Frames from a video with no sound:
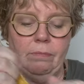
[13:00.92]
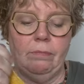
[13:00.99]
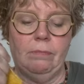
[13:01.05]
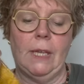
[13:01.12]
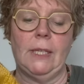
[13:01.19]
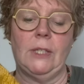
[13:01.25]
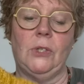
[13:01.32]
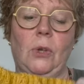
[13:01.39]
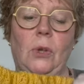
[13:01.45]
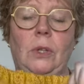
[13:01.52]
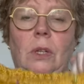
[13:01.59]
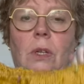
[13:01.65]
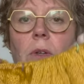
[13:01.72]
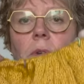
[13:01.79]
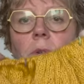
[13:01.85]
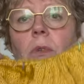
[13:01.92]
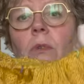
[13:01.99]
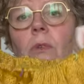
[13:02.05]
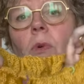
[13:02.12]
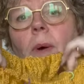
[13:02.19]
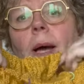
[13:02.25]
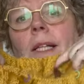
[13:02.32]
It's on
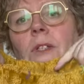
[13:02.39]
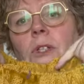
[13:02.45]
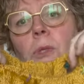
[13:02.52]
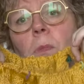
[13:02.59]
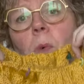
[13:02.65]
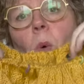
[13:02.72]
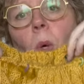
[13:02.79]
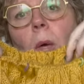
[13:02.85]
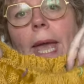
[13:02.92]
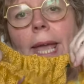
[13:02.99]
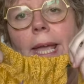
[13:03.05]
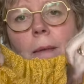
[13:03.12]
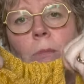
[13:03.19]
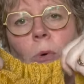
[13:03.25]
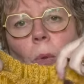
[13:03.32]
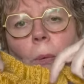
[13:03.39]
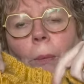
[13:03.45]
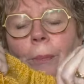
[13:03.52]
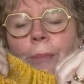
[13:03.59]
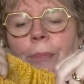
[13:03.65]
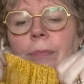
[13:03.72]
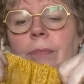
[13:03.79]
quite a small
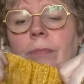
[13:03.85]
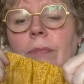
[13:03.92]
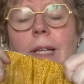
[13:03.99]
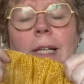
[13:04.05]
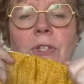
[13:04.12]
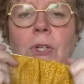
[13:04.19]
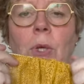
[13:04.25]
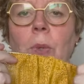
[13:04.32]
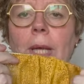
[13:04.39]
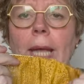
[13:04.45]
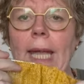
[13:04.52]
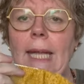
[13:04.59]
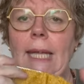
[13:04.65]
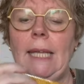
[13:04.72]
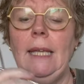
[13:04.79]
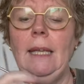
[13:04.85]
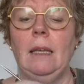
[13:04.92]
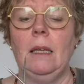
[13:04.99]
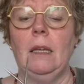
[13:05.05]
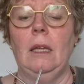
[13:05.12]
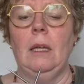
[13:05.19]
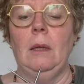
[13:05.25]
cable. That's okay,
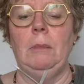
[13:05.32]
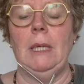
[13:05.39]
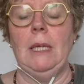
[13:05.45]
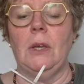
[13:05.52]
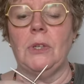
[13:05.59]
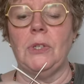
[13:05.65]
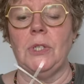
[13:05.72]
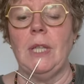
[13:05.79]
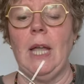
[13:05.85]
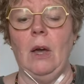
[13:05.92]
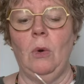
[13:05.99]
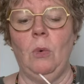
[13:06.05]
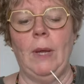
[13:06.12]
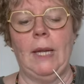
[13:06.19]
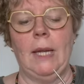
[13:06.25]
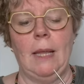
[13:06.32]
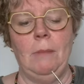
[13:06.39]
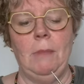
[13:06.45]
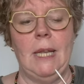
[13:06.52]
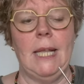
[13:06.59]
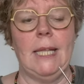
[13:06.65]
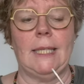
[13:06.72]
because now when
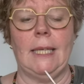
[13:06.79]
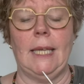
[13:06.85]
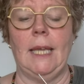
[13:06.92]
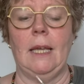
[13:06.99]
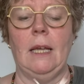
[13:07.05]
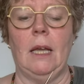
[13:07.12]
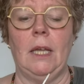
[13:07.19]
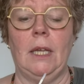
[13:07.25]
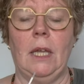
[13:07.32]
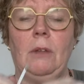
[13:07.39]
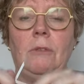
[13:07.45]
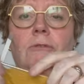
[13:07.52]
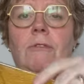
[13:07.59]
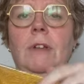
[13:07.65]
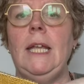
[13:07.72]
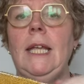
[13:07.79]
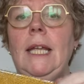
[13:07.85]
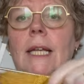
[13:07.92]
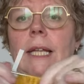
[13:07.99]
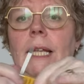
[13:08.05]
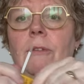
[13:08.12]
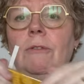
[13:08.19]
I'm knitting, I can
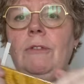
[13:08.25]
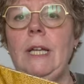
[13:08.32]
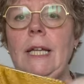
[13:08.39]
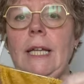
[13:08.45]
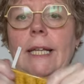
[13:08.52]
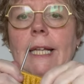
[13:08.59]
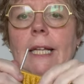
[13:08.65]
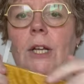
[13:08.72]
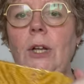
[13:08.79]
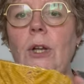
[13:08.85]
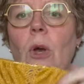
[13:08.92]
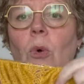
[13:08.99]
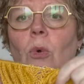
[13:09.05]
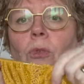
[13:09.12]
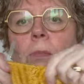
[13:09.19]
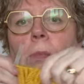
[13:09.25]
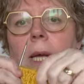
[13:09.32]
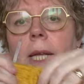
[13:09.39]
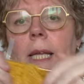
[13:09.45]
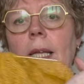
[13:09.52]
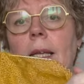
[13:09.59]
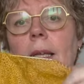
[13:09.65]
really load my